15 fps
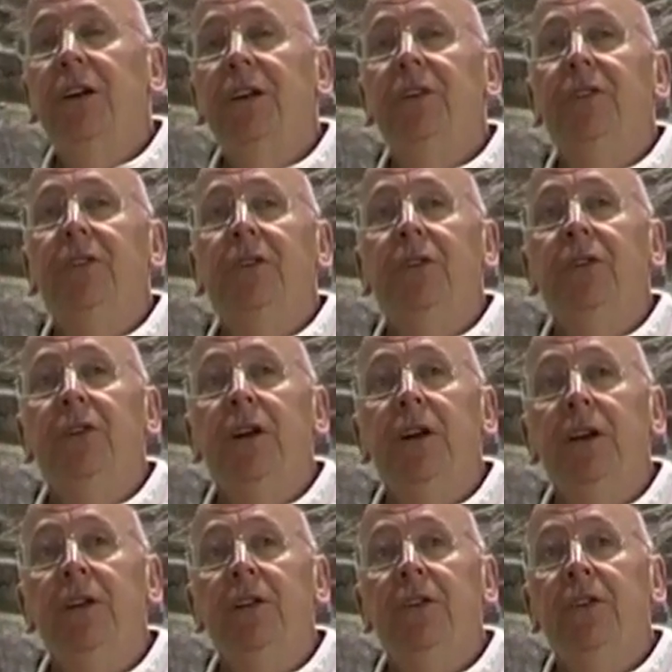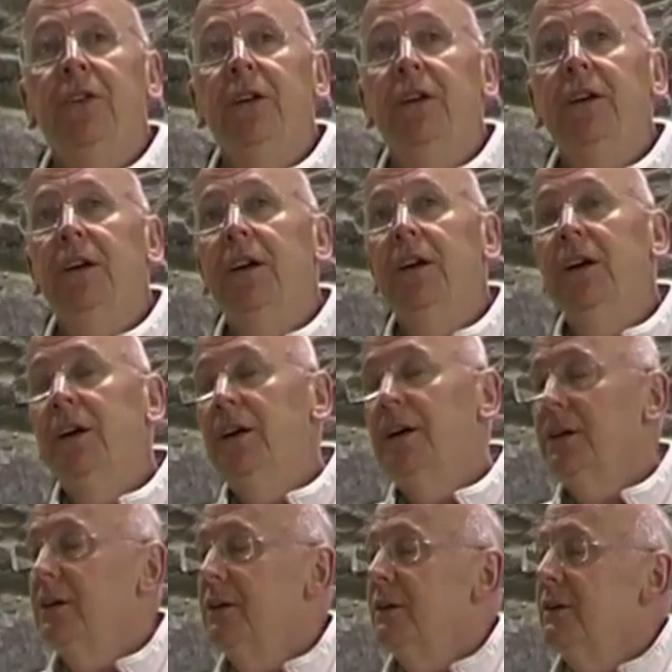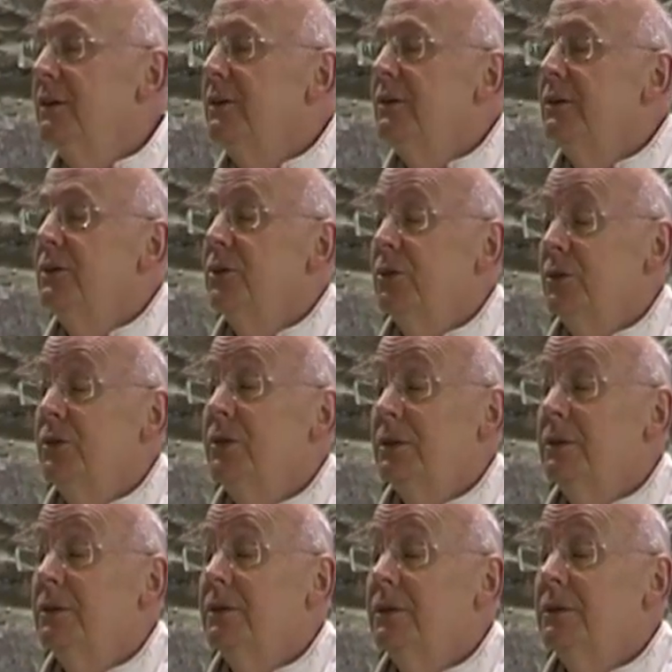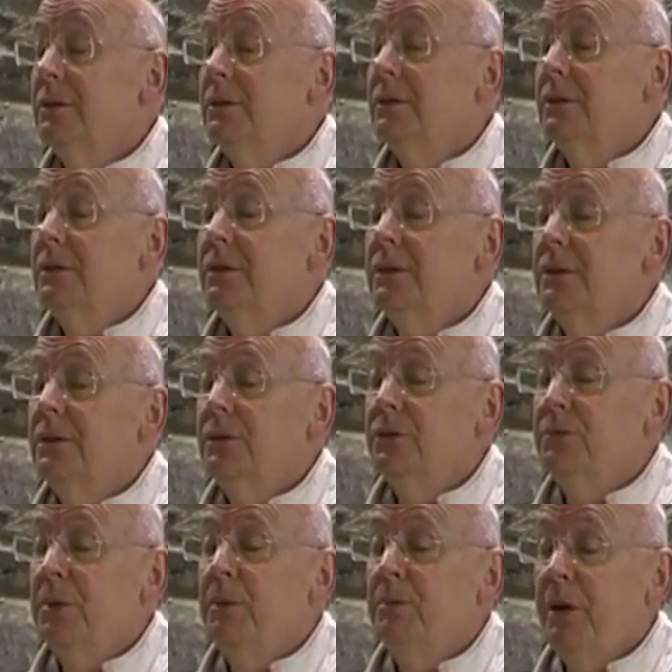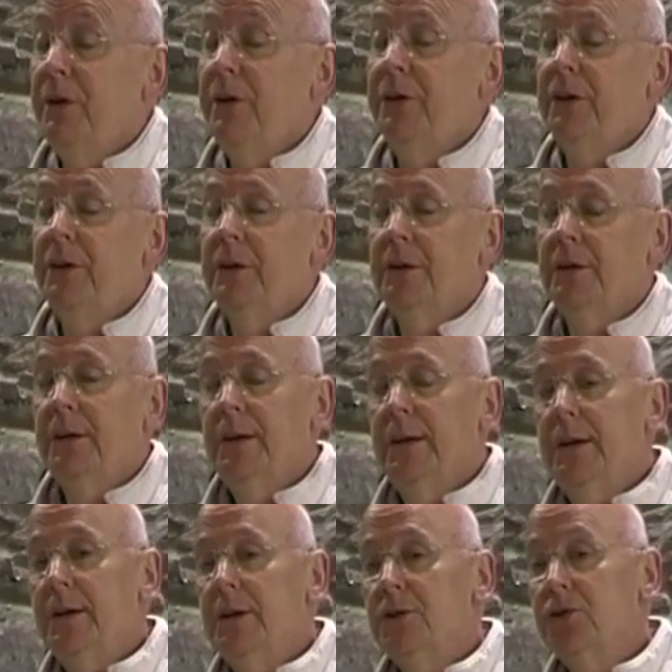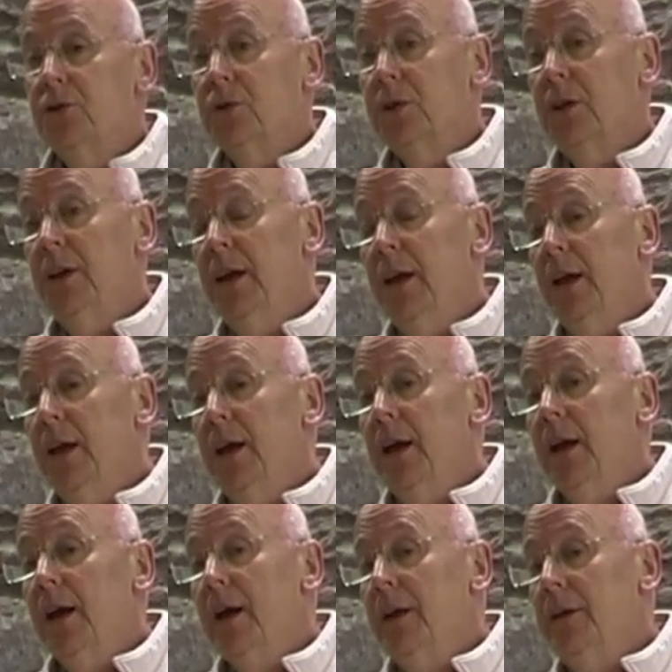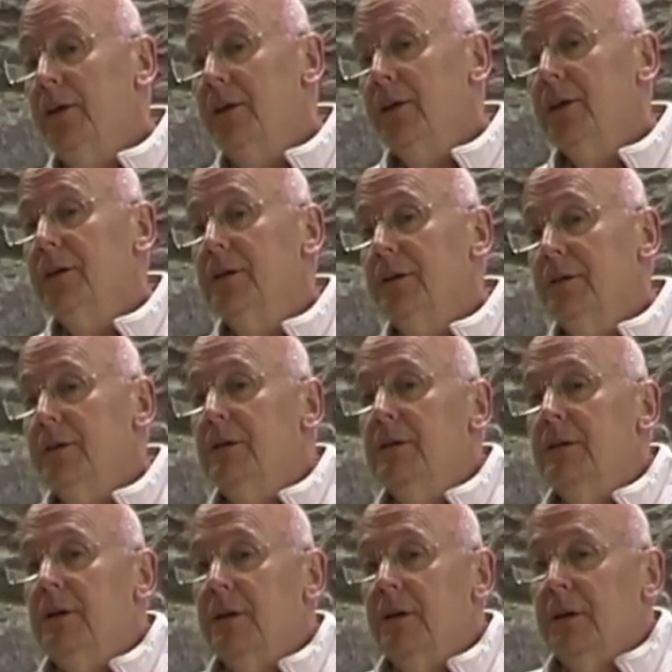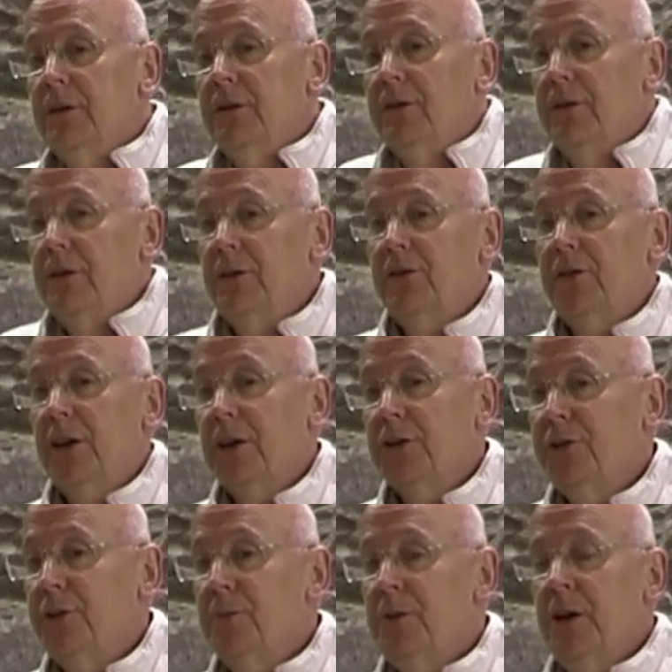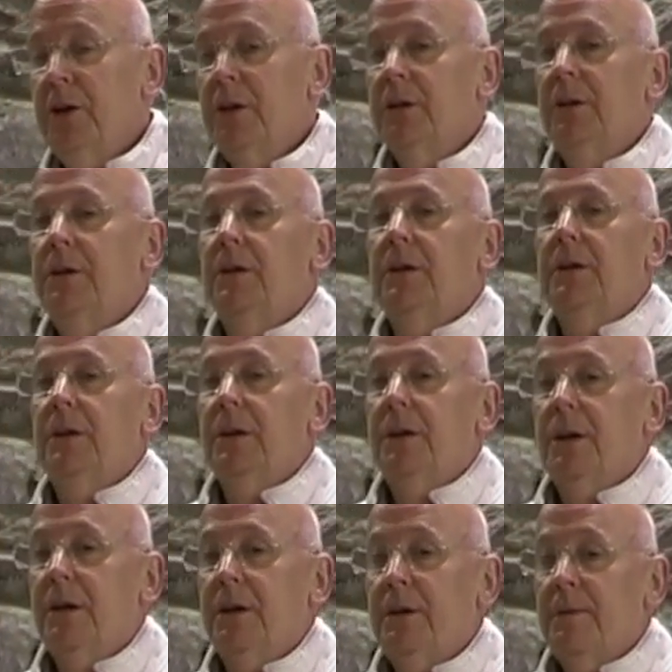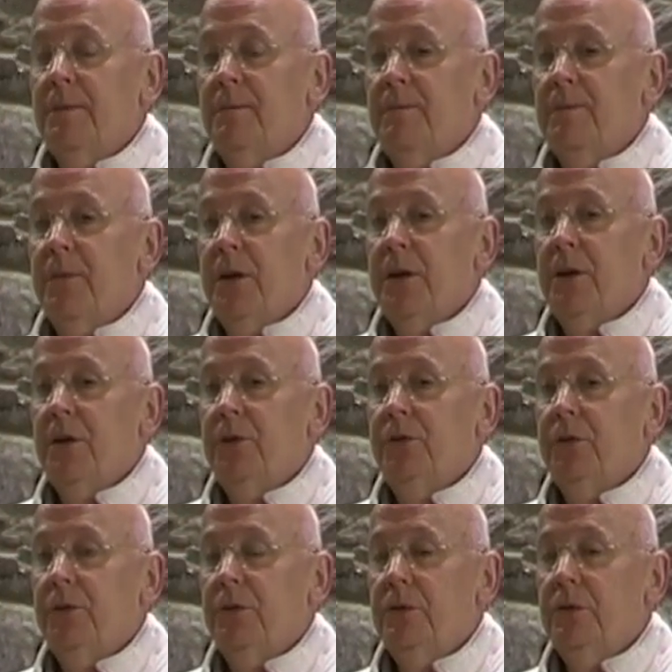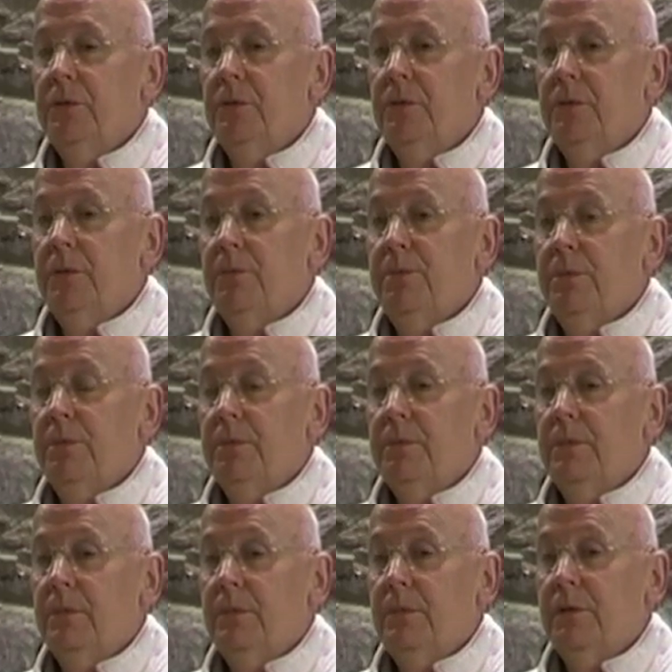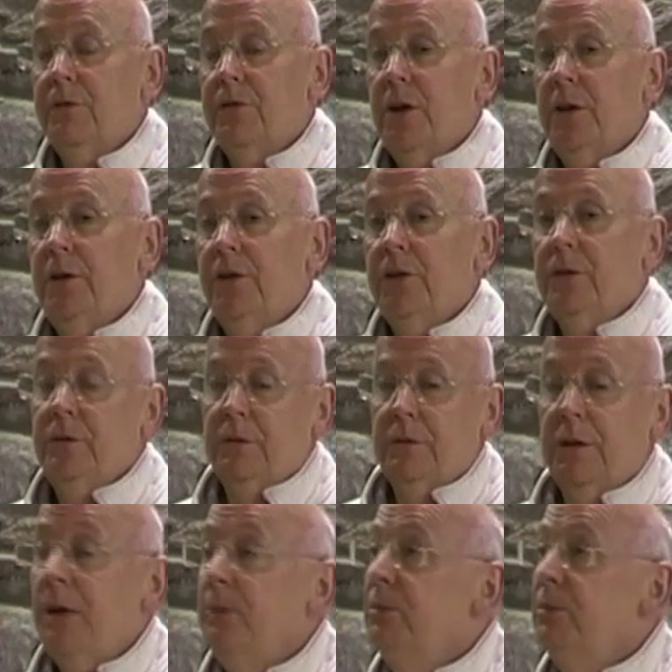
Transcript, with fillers: died on the island, or is being buried here shortly, and as is the custom here, they go to the friends and